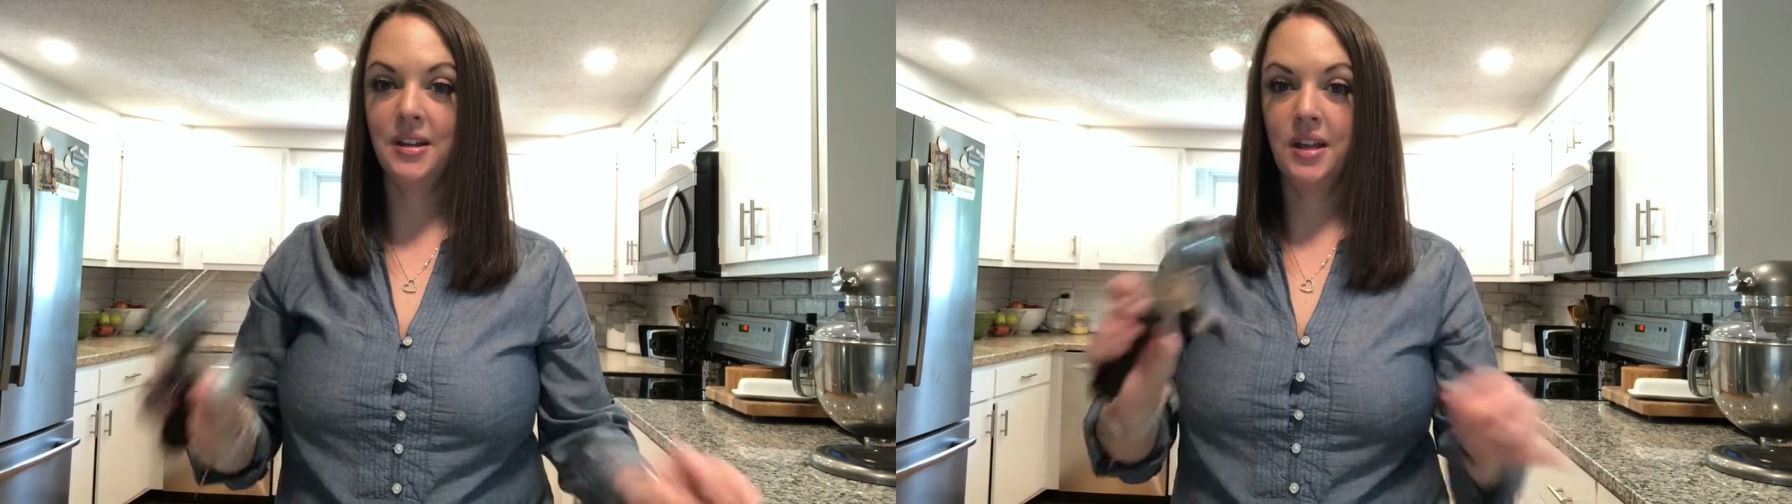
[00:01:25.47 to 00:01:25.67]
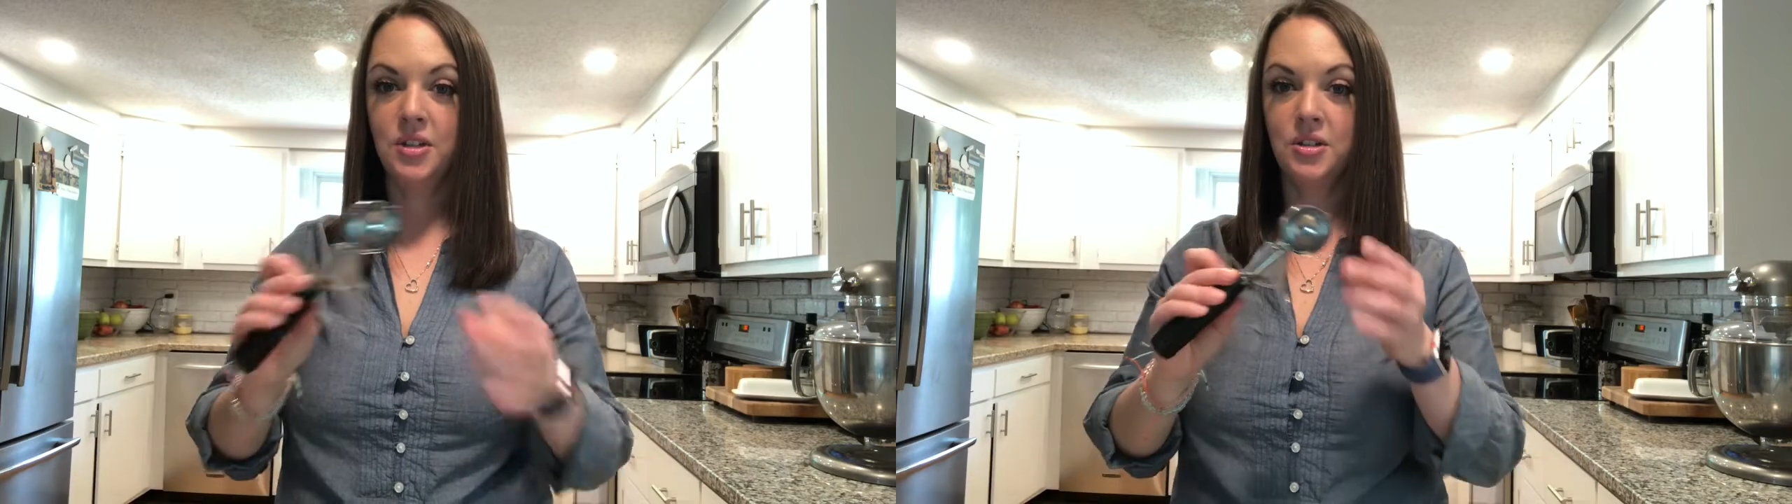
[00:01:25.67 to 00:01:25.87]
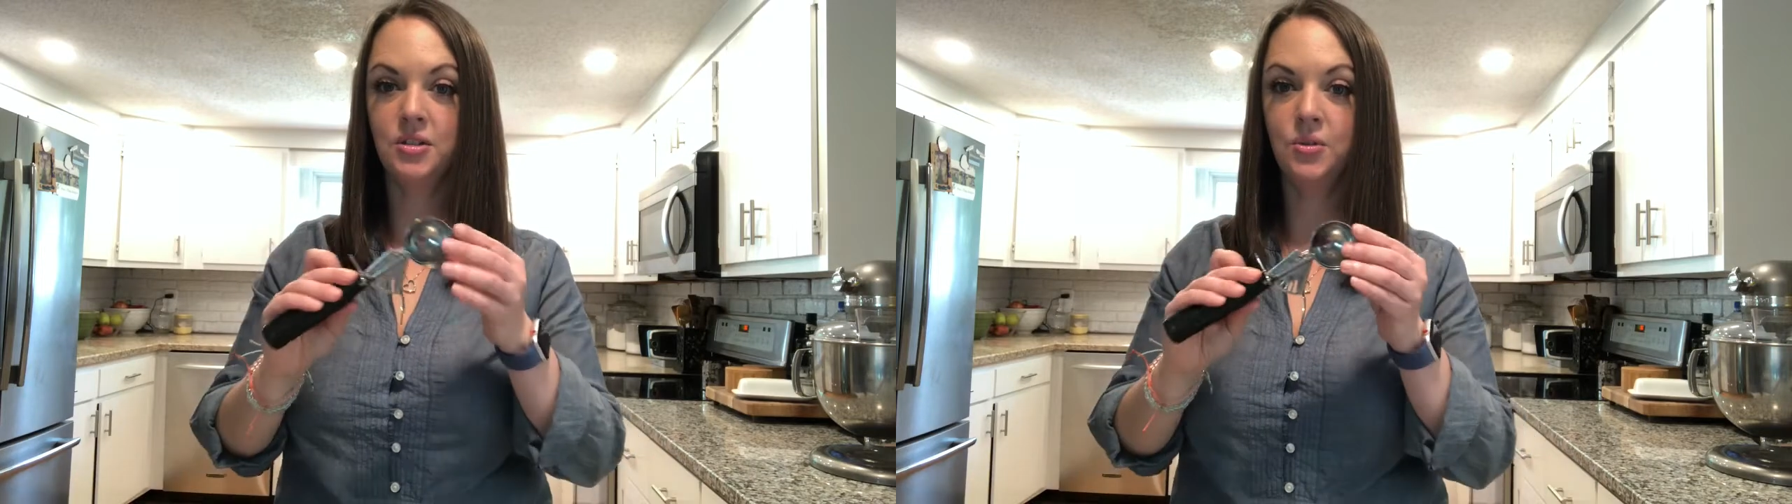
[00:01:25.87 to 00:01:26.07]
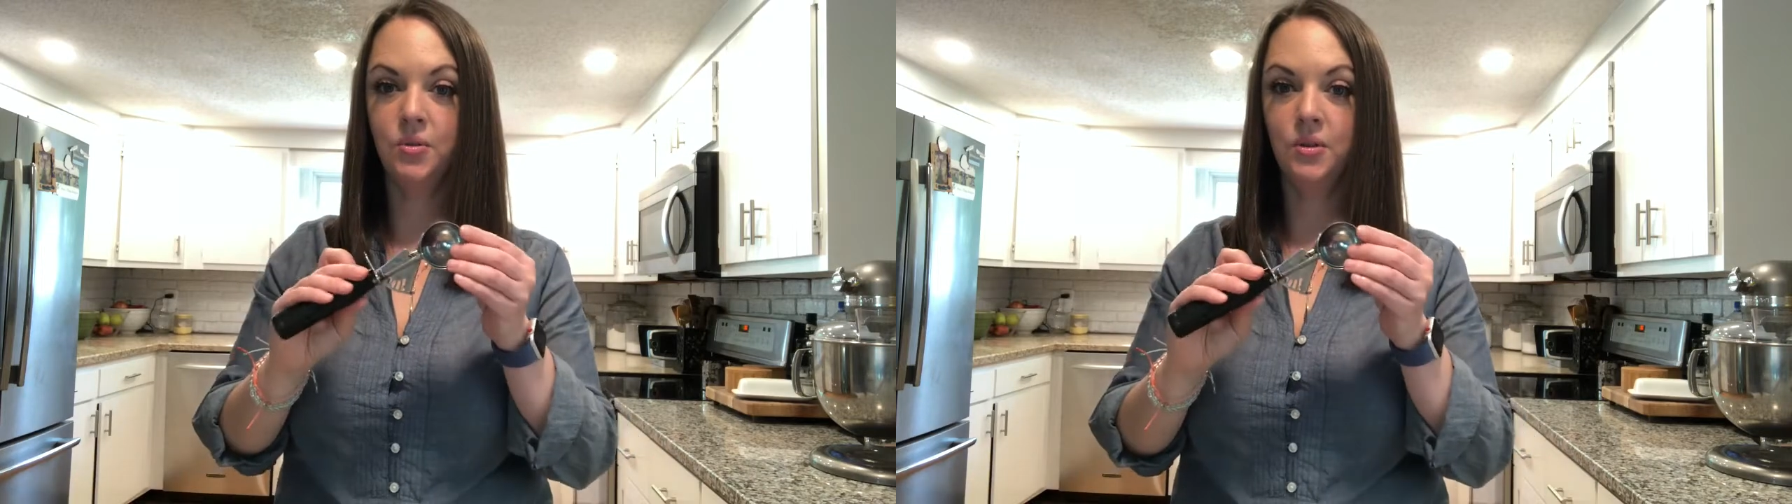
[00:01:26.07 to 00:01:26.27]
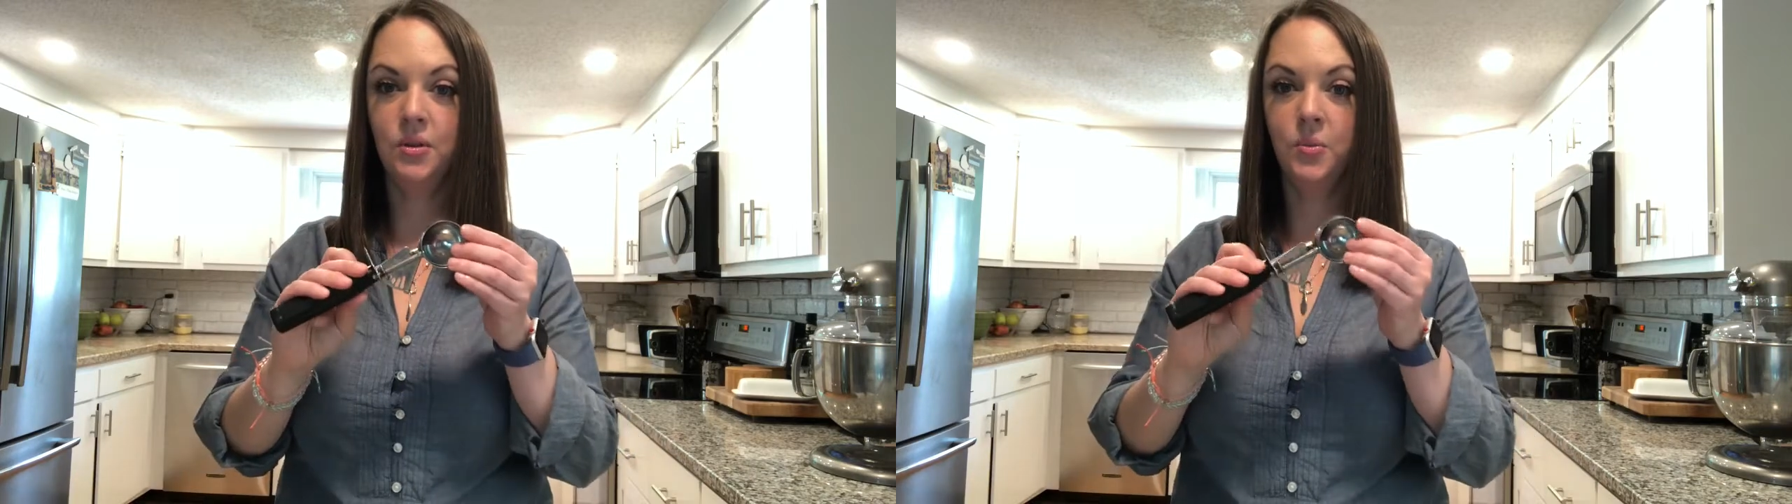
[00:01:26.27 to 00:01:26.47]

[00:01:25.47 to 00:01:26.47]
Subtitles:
kitchen tool,